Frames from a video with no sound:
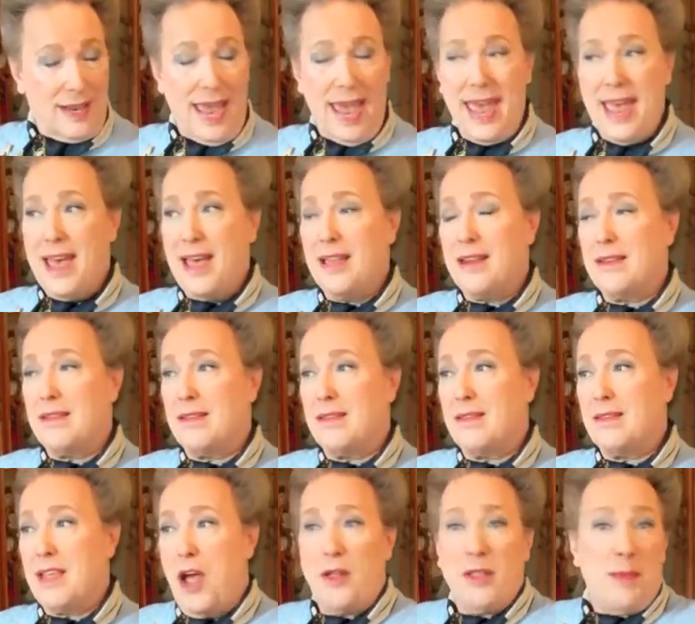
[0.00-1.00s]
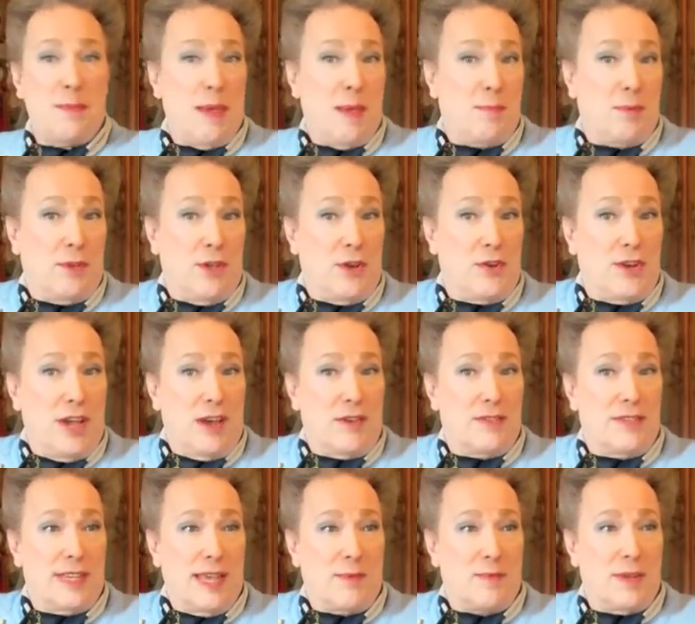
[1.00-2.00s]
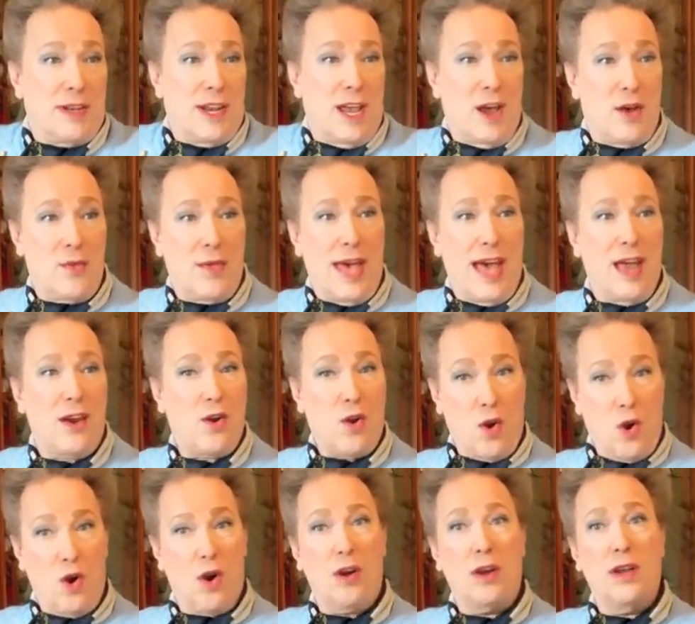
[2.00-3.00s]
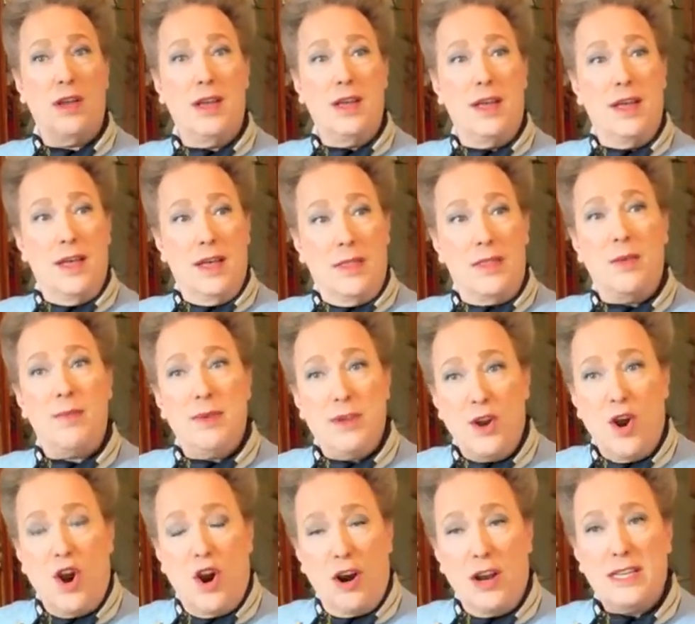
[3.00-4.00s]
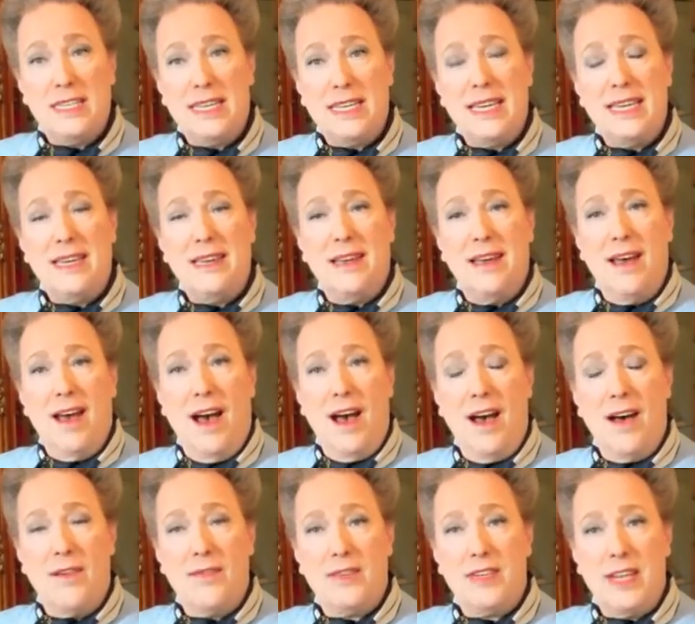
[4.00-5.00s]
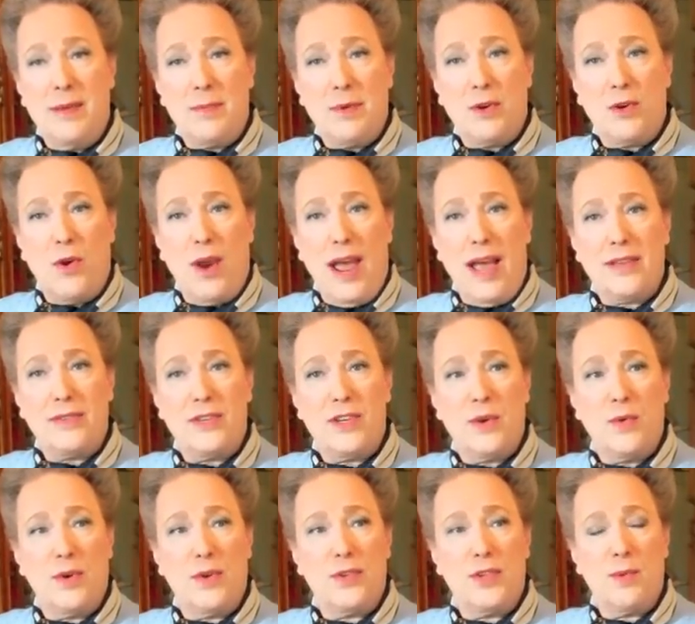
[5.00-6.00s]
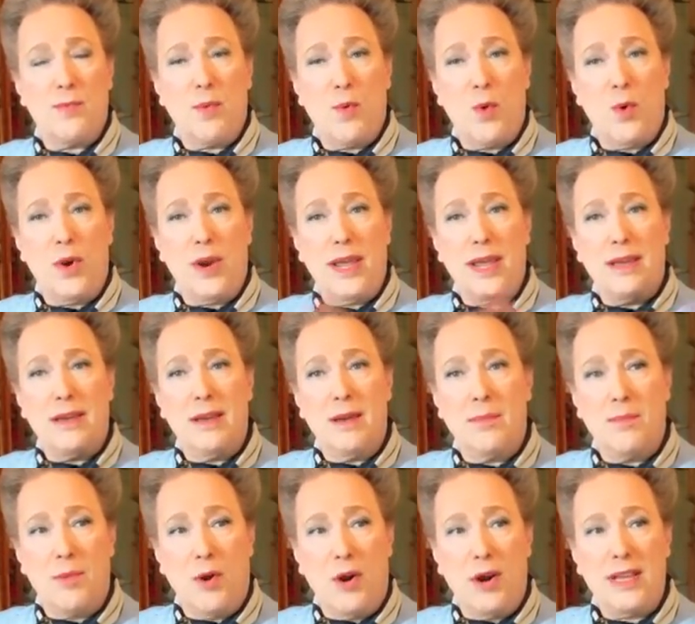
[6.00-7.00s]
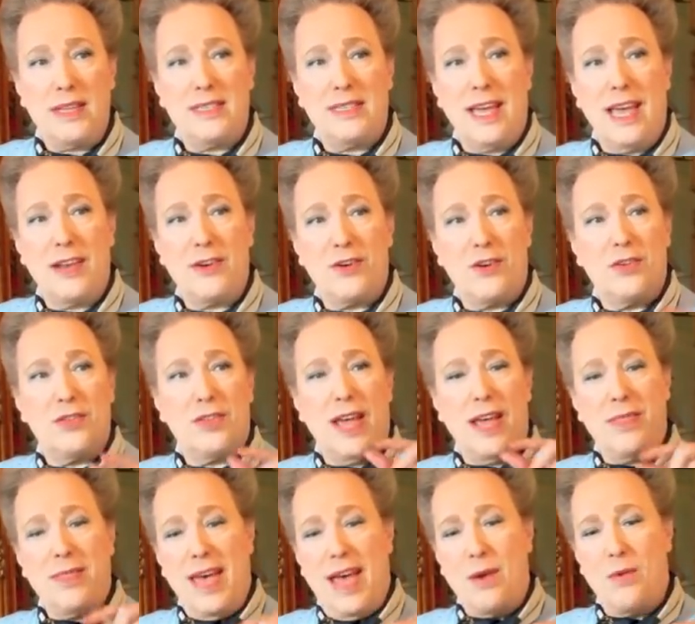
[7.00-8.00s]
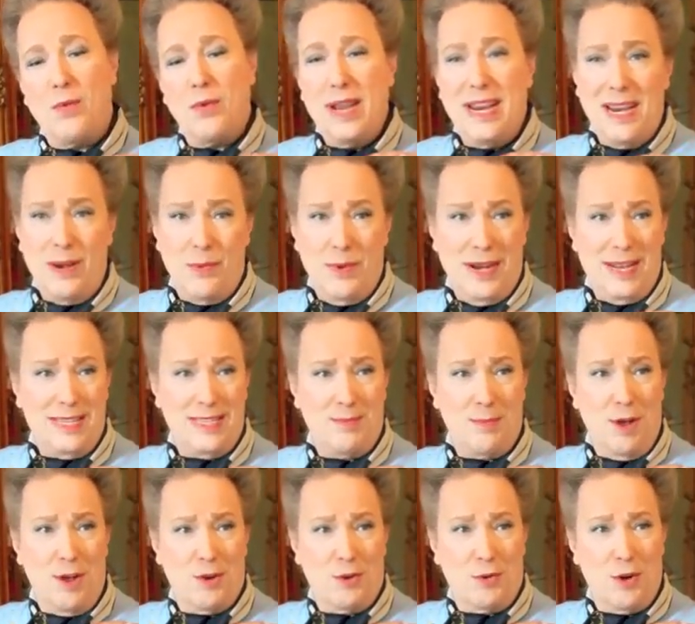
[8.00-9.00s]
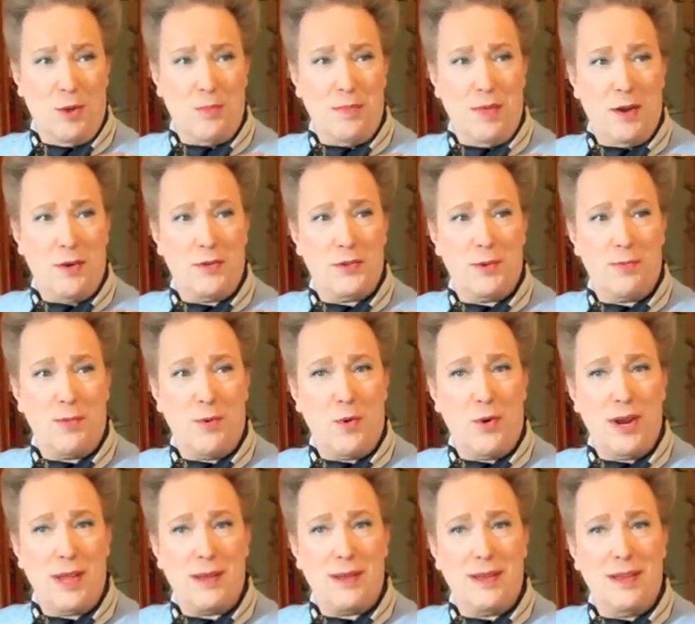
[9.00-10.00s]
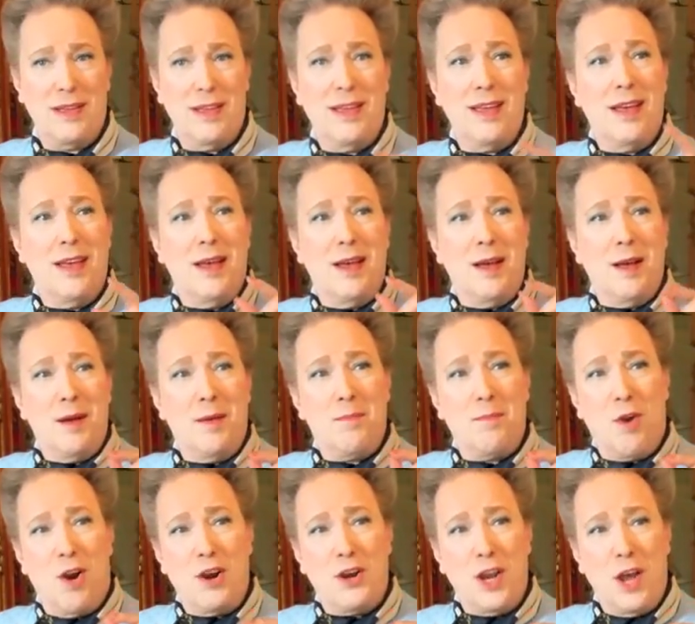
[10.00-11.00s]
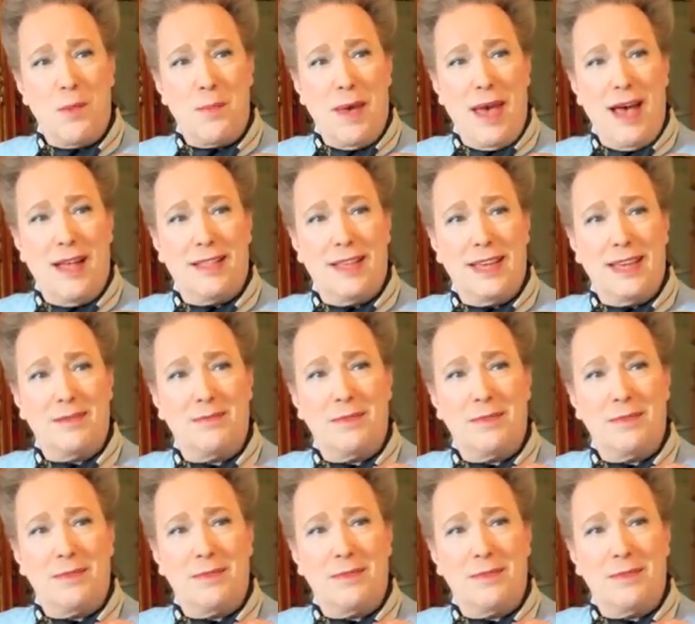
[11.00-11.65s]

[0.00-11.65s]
And the only people who don't seem to know that are the minority of Democrats who are supporting Bernie Sanders and that really, really small group that are supporting Martin O'Malley.